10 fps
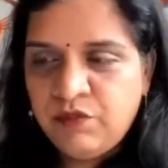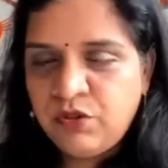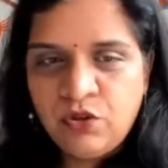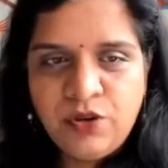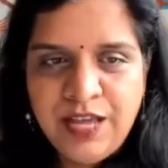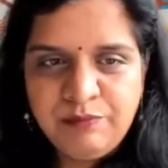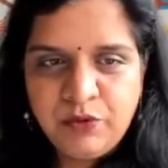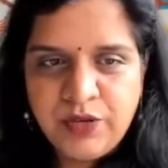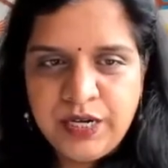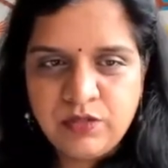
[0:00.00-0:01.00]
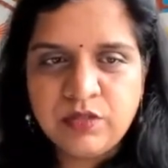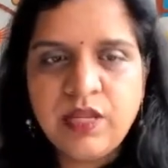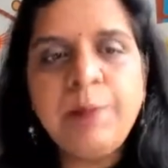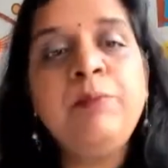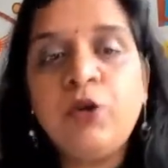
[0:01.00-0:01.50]
if you don't have potatoes.
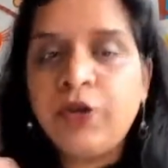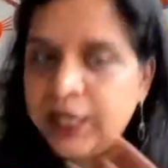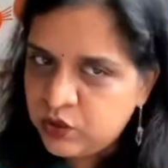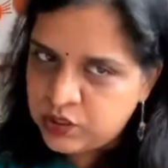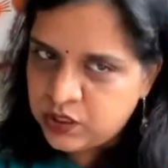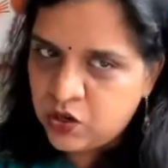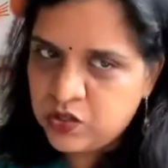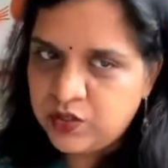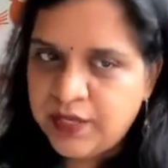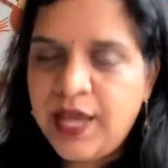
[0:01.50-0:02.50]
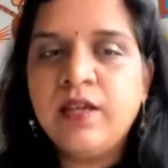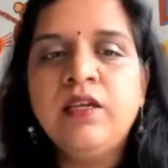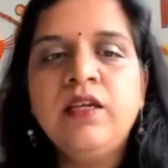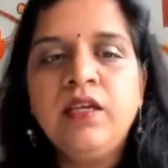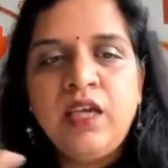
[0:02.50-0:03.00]
I mean, potatoes are also there.